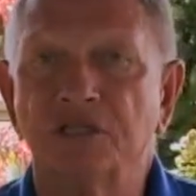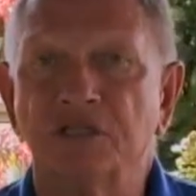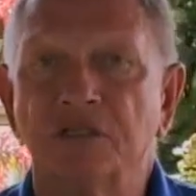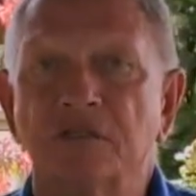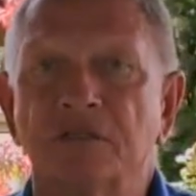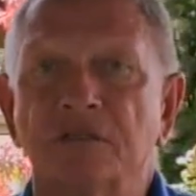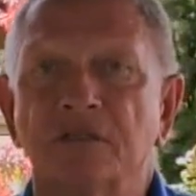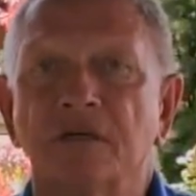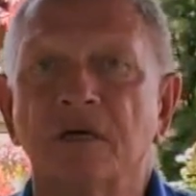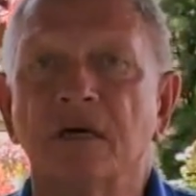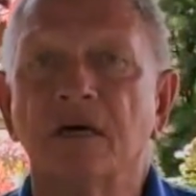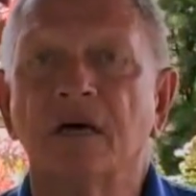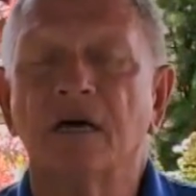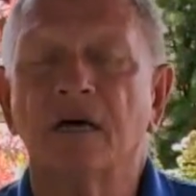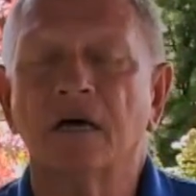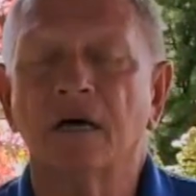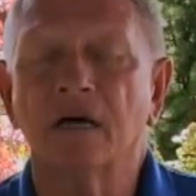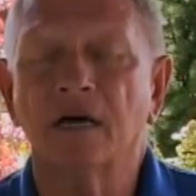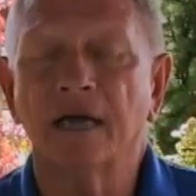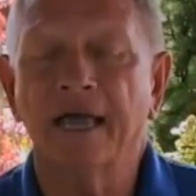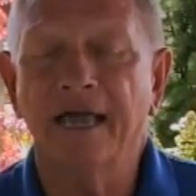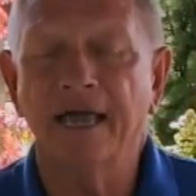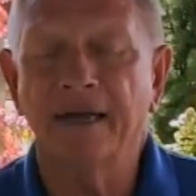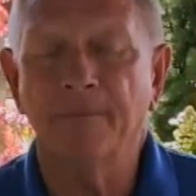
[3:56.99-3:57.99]

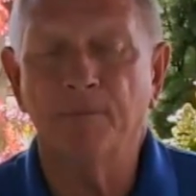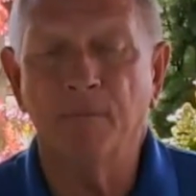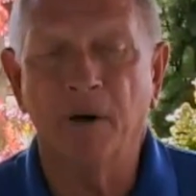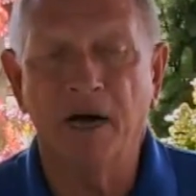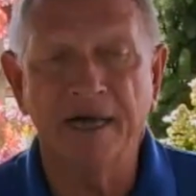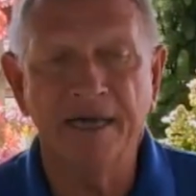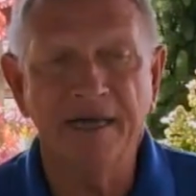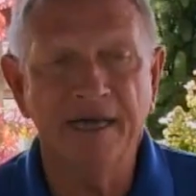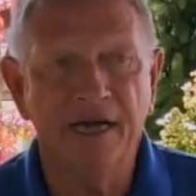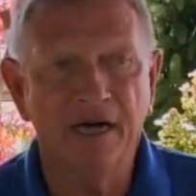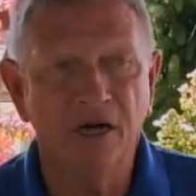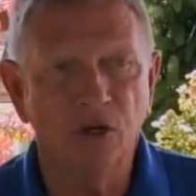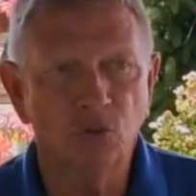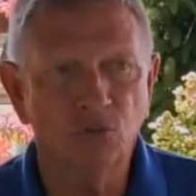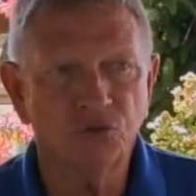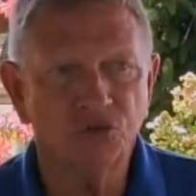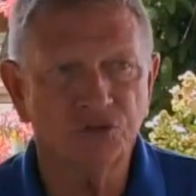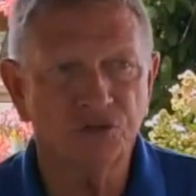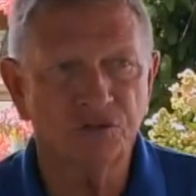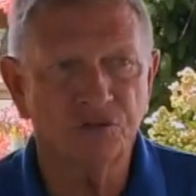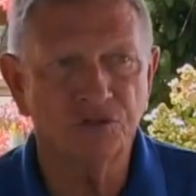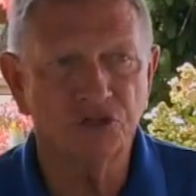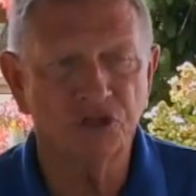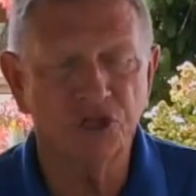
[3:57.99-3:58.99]
At my
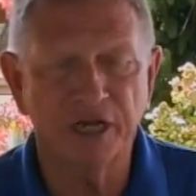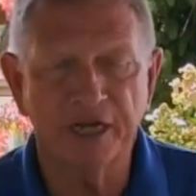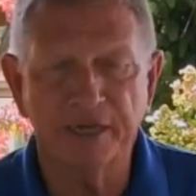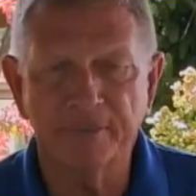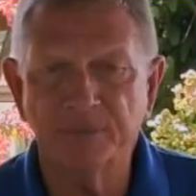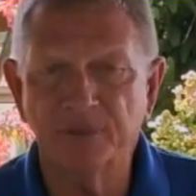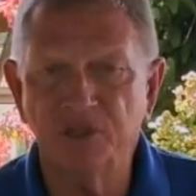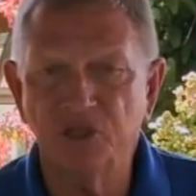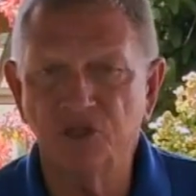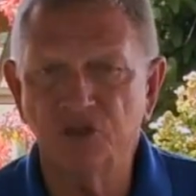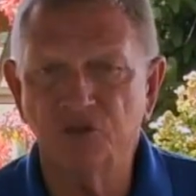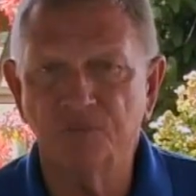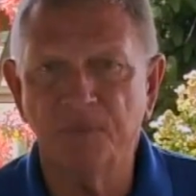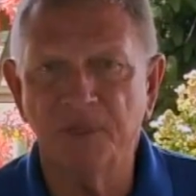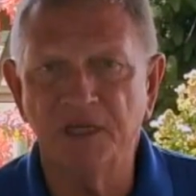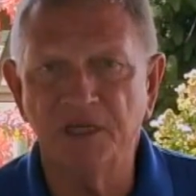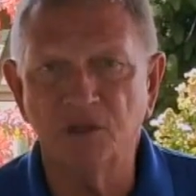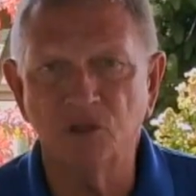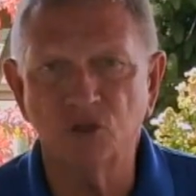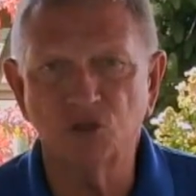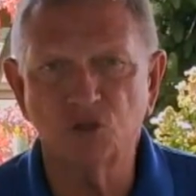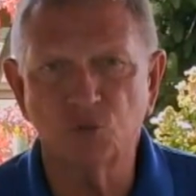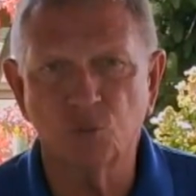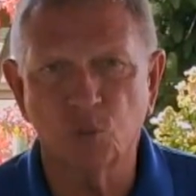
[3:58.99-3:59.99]
house, the Japanese
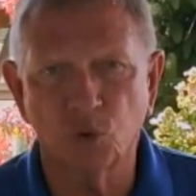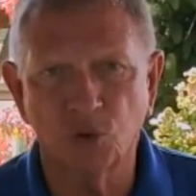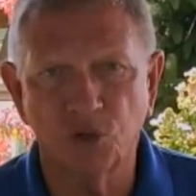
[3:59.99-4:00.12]
beetles